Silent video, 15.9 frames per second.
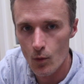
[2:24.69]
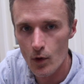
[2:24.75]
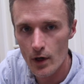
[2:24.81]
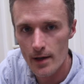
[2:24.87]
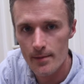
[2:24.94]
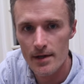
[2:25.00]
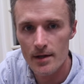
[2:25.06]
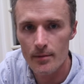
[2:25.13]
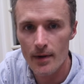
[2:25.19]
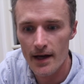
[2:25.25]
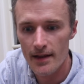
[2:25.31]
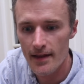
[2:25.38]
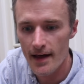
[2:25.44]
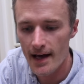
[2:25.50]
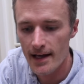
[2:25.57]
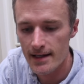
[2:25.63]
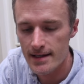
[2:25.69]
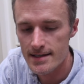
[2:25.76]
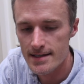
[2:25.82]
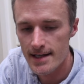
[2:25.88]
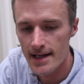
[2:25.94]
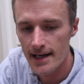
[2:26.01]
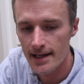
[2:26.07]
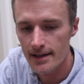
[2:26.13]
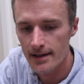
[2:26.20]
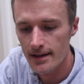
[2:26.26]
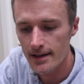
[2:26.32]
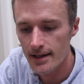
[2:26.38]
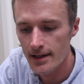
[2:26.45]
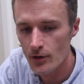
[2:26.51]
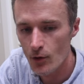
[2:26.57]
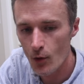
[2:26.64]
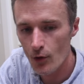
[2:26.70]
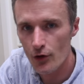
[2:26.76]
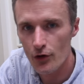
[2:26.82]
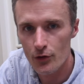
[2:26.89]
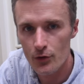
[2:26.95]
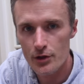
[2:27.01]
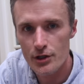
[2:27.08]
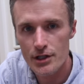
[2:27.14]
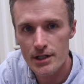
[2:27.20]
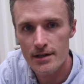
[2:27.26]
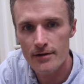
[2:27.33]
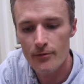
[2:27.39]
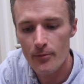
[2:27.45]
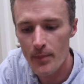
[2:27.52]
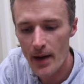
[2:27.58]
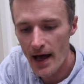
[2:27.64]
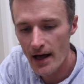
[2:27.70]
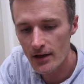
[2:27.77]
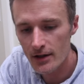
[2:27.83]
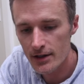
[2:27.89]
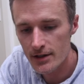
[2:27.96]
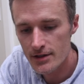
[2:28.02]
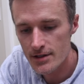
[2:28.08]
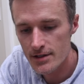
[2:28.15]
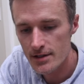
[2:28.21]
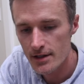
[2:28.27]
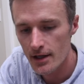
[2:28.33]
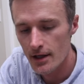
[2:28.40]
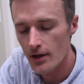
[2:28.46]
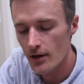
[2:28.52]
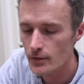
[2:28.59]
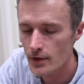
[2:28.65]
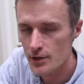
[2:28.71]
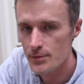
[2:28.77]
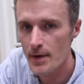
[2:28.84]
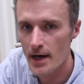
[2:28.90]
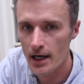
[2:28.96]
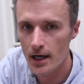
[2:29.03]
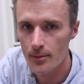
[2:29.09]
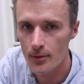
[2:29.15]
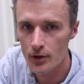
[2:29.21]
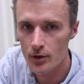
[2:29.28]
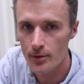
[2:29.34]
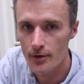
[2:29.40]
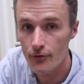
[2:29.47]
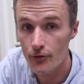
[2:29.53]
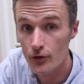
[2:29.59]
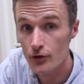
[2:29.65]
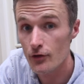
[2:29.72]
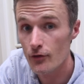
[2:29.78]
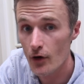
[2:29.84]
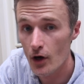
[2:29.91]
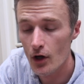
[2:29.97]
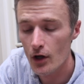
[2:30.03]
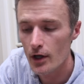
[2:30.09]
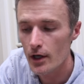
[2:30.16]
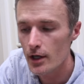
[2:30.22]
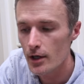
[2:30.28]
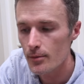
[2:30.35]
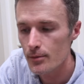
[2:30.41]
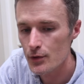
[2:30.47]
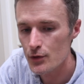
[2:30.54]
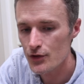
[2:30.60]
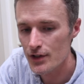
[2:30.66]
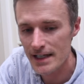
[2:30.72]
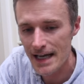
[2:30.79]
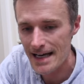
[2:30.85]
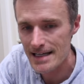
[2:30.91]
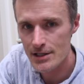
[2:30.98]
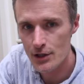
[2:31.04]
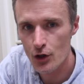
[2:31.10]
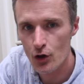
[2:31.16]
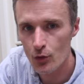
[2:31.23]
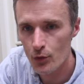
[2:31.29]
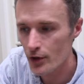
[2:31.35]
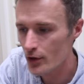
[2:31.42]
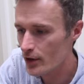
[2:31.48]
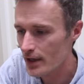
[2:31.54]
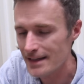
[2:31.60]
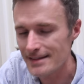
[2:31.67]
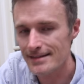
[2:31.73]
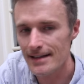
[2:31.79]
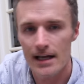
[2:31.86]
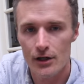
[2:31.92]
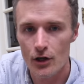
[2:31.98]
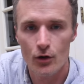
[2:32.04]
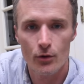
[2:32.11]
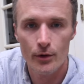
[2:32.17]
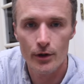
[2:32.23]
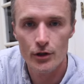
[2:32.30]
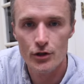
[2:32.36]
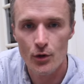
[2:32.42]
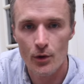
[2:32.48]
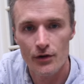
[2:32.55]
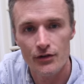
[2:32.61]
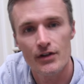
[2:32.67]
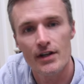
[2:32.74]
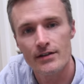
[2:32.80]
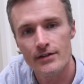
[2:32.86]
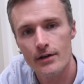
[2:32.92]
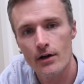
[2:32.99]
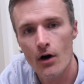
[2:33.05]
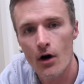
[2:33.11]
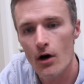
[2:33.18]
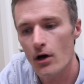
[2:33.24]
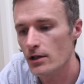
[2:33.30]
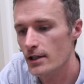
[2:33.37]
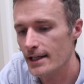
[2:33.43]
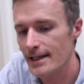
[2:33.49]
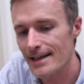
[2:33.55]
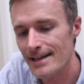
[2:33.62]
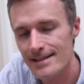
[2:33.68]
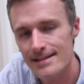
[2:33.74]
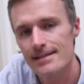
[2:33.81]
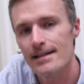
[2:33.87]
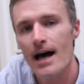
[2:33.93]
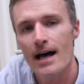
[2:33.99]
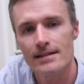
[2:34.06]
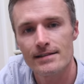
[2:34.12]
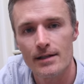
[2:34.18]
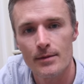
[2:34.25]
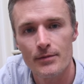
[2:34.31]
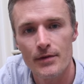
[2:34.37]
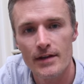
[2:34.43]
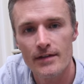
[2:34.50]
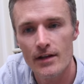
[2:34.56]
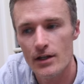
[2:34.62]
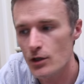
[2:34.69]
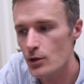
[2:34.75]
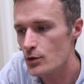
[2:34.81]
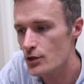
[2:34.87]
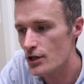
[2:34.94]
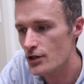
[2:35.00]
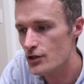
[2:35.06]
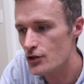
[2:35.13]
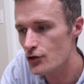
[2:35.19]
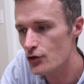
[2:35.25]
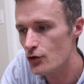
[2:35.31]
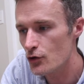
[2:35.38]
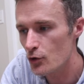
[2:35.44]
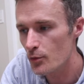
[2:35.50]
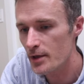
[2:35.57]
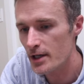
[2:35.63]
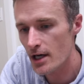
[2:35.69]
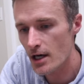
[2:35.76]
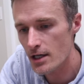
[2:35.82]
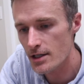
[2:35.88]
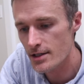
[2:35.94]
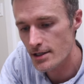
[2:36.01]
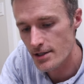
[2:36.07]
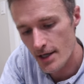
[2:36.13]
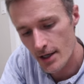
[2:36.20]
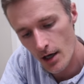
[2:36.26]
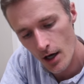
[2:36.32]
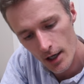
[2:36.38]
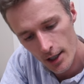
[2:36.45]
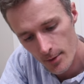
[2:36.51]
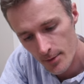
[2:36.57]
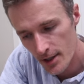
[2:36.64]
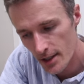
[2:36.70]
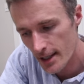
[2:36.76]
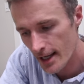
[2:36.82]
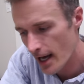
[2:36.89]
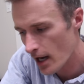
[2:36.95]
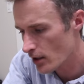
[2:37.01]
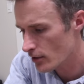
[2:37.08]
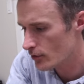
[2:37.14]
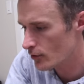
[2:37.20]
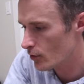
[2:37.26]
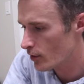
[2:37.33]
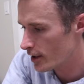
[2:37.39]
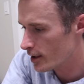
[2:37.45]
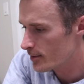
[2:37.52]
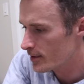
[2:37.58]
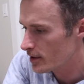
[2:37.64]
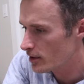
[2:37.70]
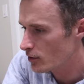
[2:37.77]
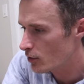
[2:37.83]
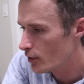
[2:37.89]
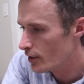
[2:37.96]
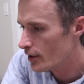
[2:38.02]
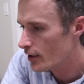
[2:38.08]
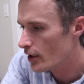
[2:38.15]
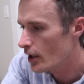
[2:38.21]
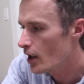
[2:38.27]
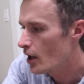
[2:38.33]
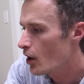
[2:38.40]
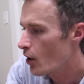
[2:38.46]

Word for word: What I mean by that is that in order to achieve balance, let's back up a little bit. First of all, music as a career, it's not a career choice, it's a calling. It is not something that you just do because it's like, oh, I could be an accountant or I could be a lawyer